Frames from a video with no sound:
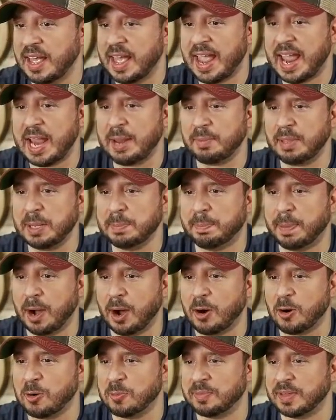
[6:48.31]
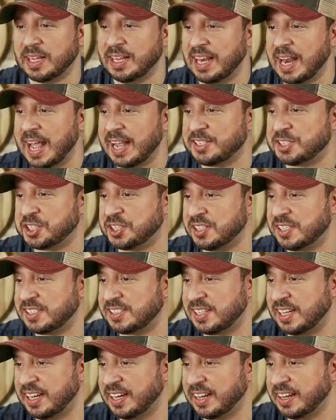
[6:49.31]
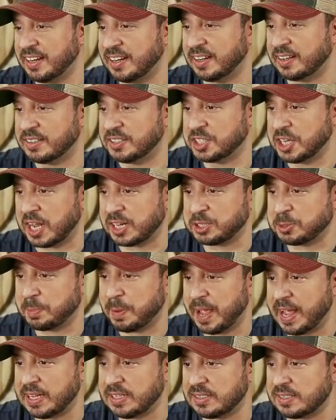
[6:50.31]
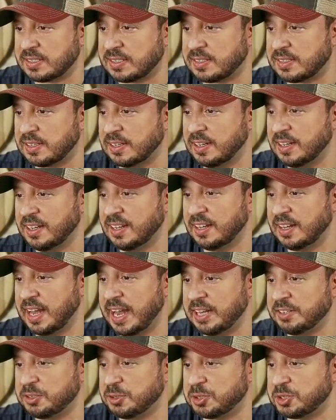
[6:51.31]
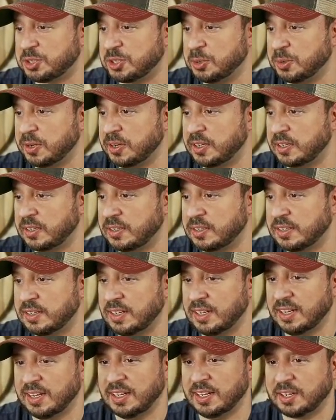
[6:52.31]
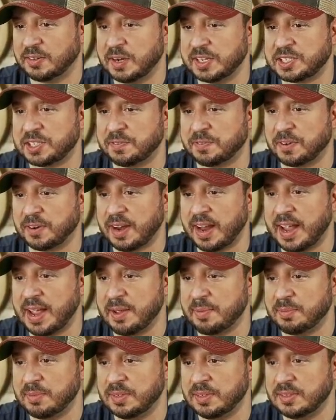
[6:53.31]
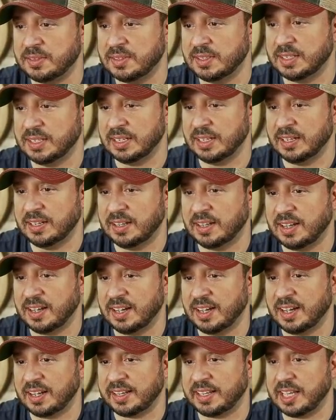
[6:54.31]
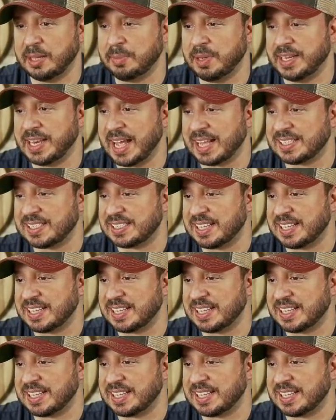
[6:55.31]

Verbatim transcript: Amy Bohm, the legend, is here. Josh Pence, Andrew Stewart, Christopher M. Uh, Give me that